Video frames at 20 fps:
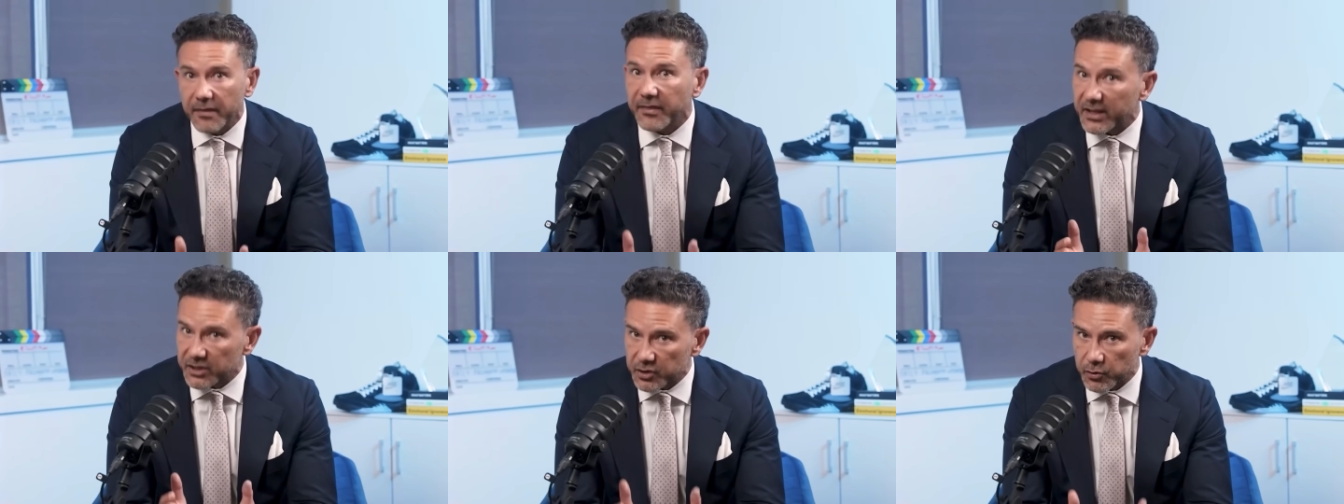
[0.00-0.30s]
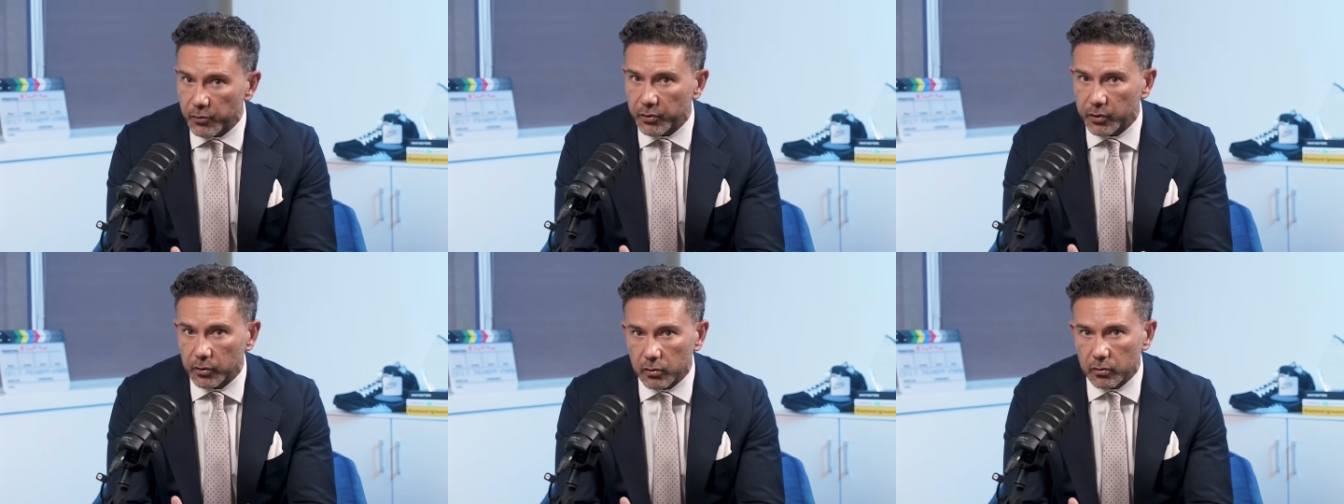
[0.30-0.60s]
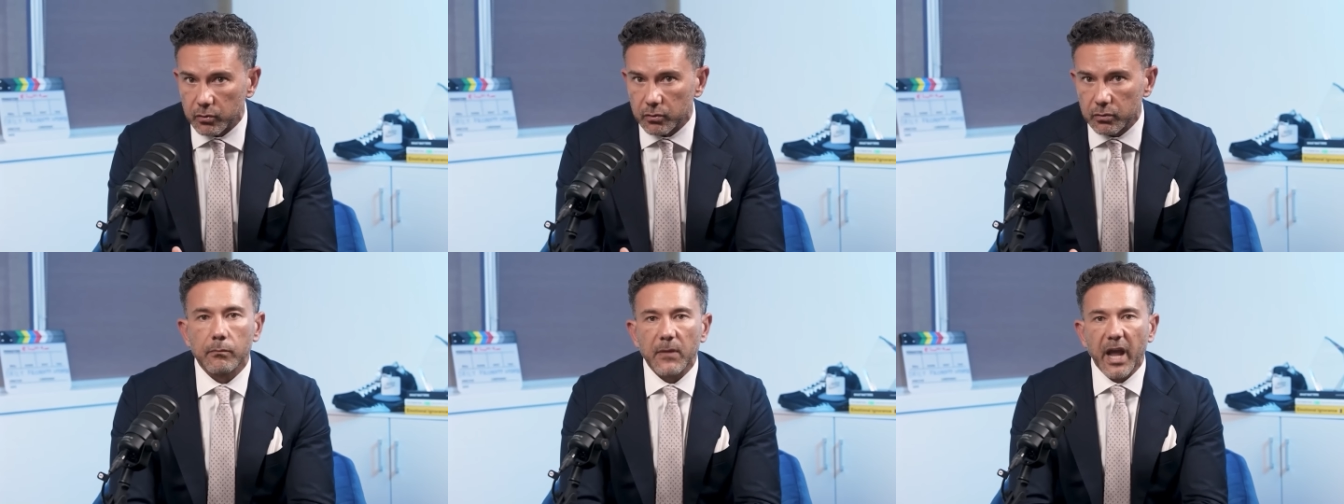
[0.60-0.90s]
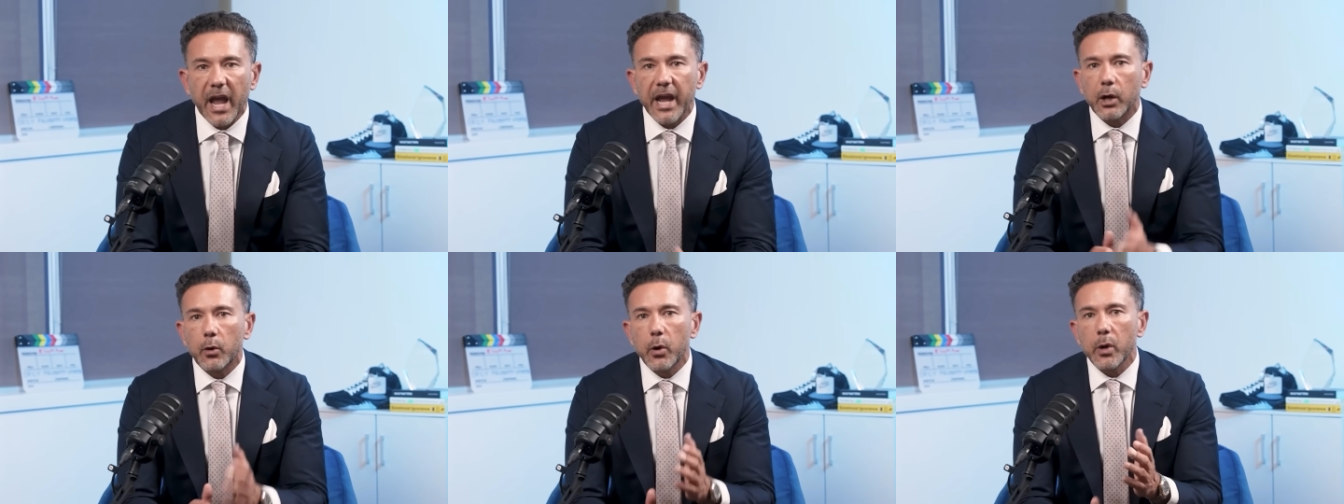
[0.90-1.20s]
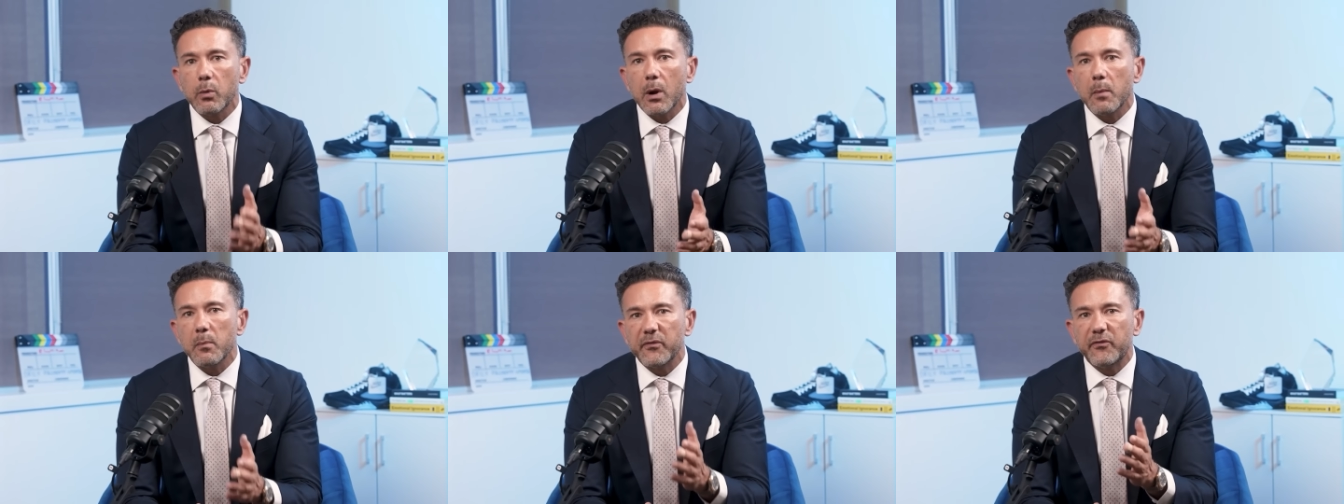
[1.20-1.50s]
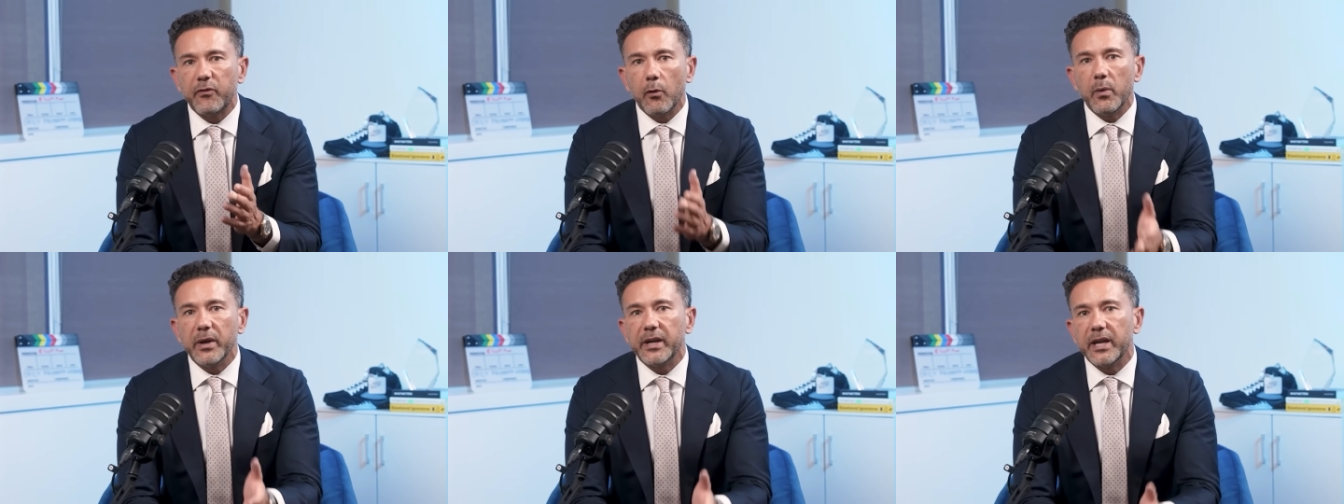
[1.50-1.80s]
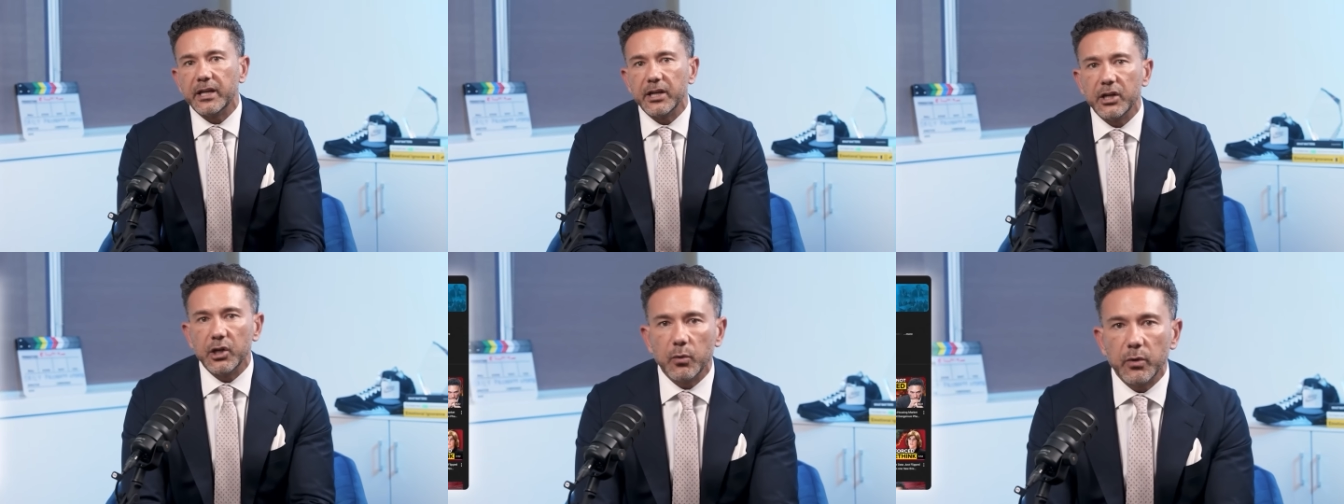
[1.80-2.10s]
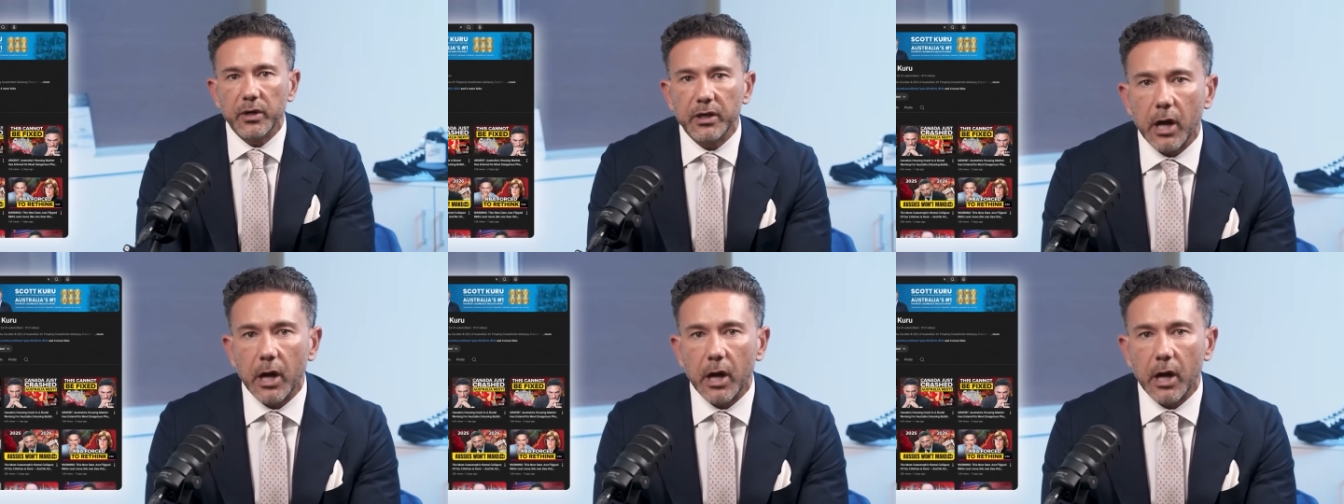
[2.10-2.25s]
That's critical. And quick one before we get into it,